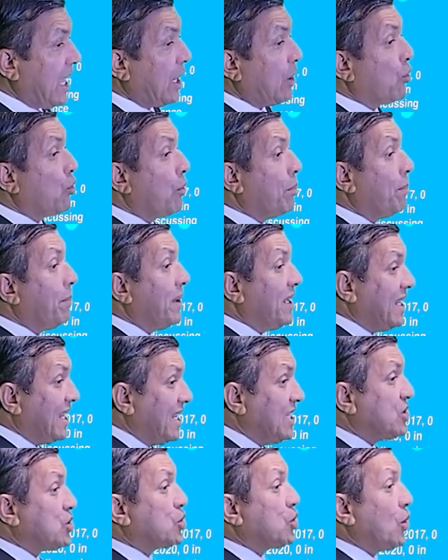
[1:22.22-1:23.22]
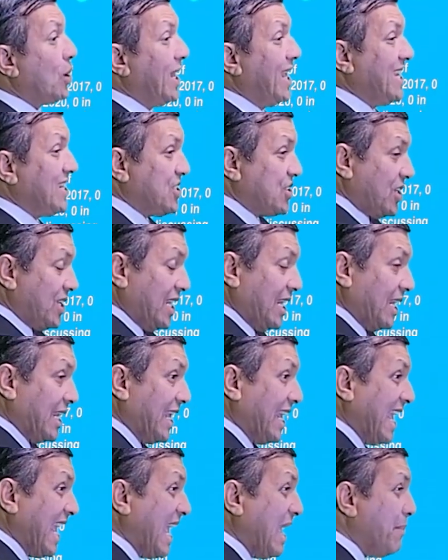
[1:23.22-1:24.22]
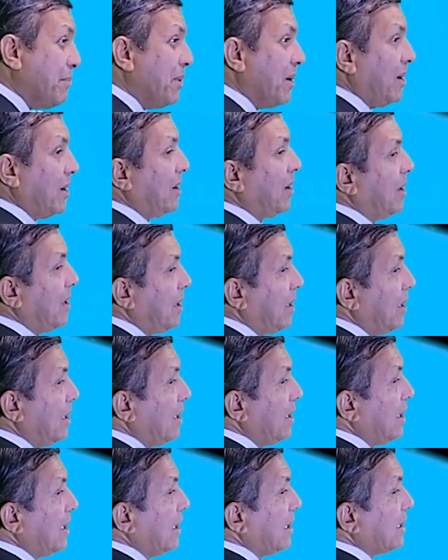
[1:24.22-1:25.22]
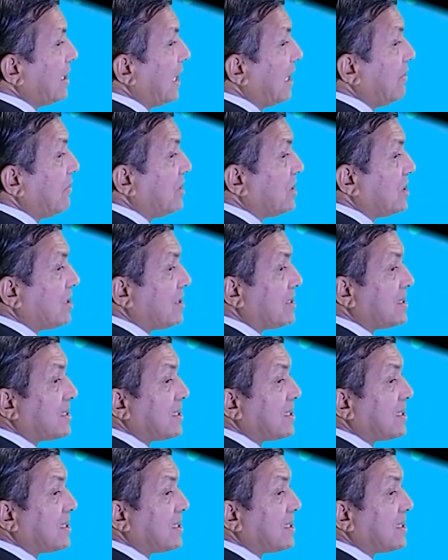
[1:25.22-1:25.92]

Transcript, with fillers: equipment installation and cable television